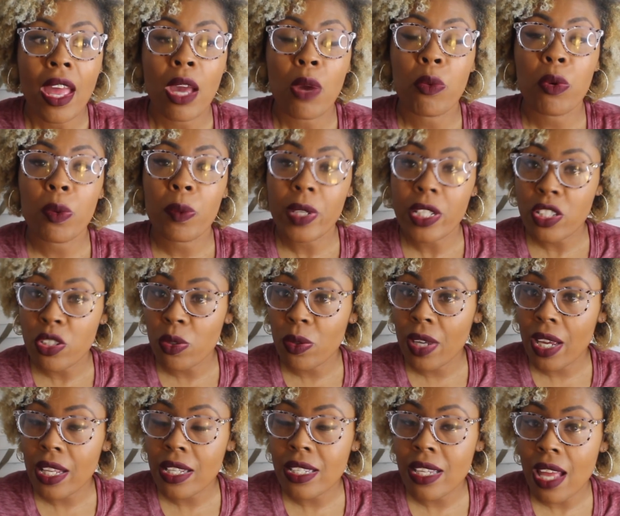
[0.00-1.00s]
And when we do
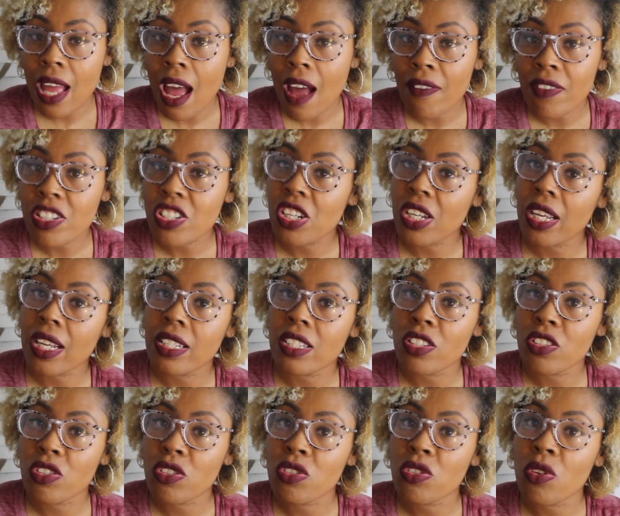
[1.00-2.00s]
get to have a
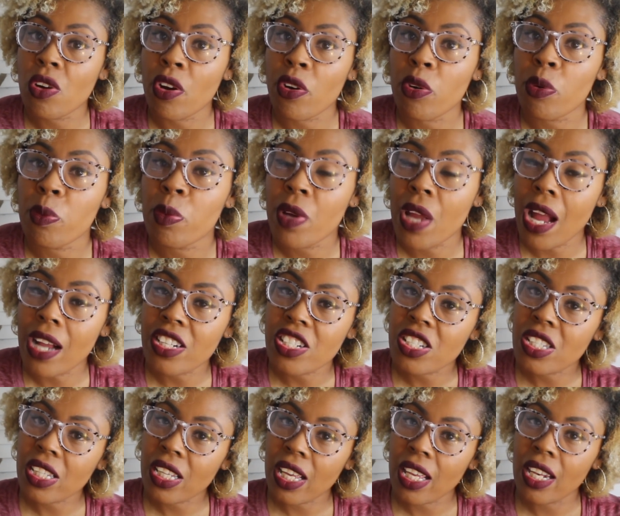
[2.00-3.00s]
chance to do our group
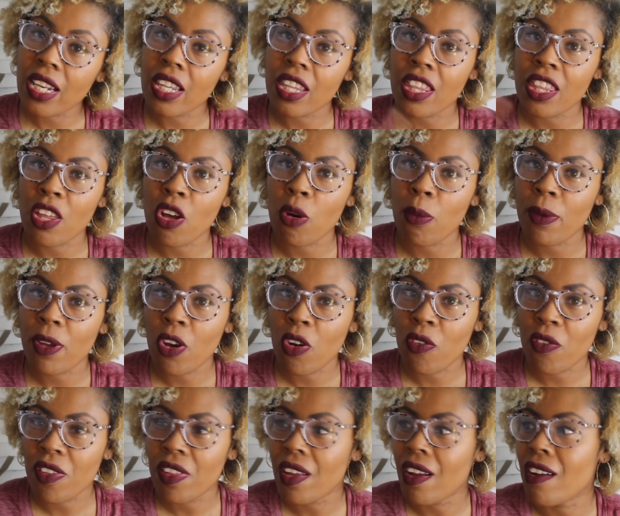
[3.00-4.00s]
reactions again, they'll be
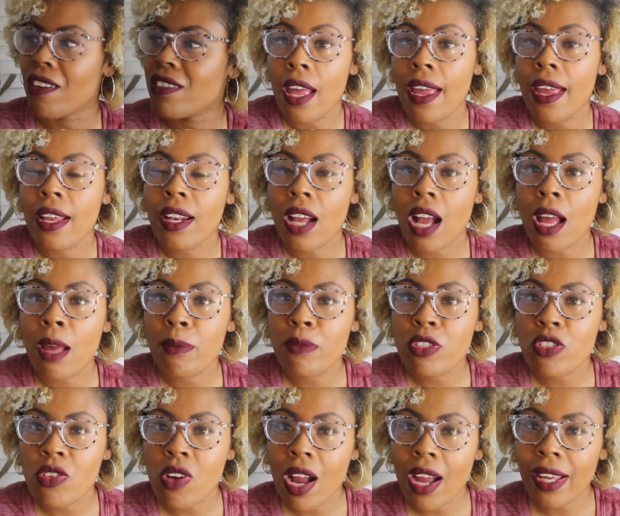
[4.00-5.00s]
over there. And
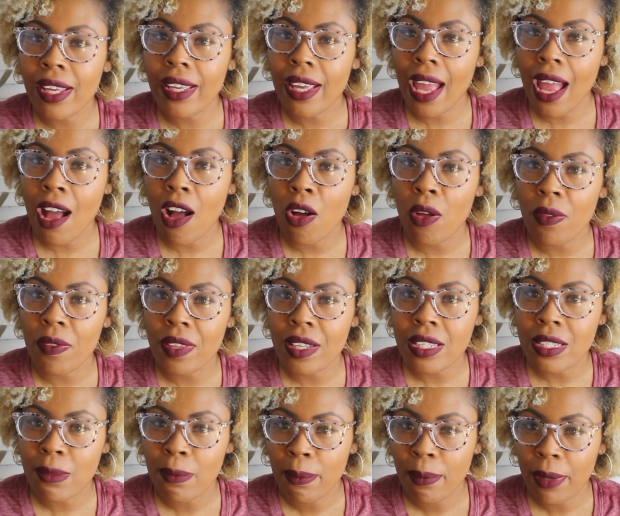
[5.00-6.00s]
I'm trying out
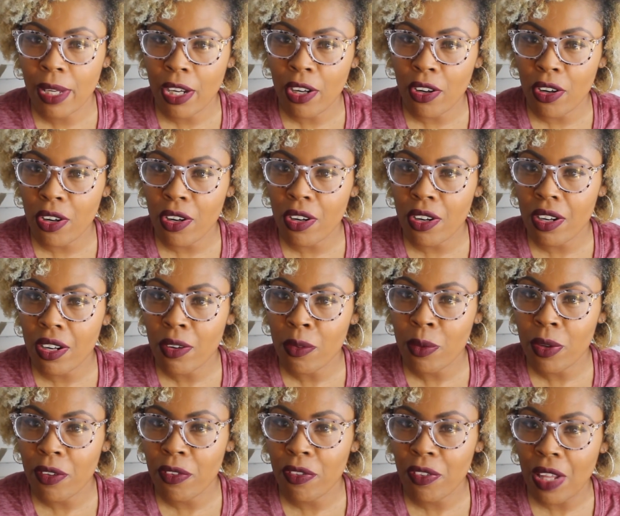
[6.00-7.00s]
this mirror
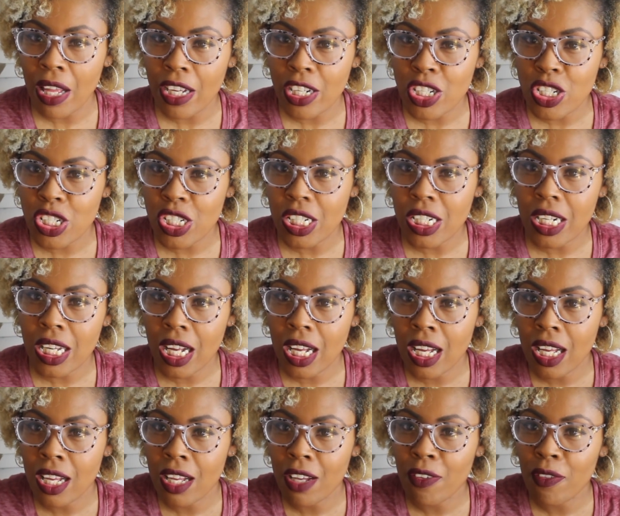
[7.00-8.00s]
reflection
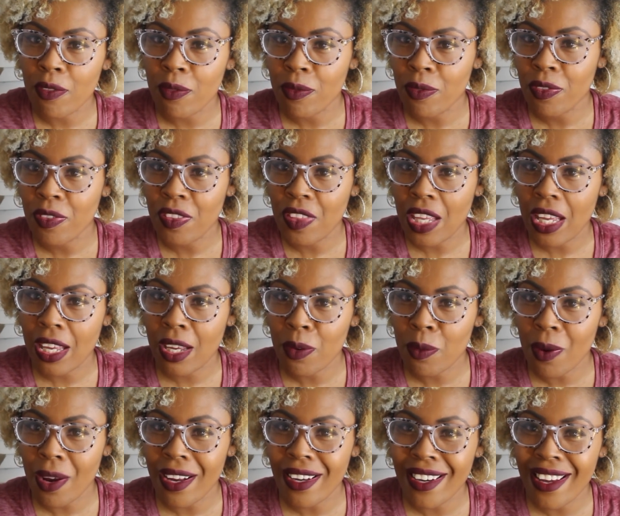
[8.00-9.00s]

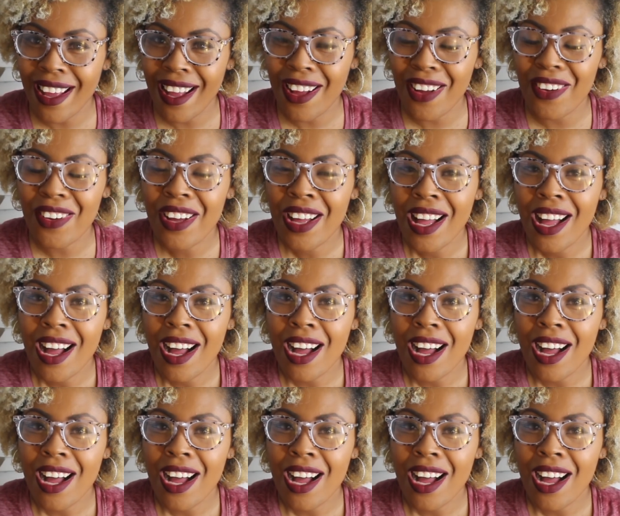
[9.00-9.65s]
thing right now,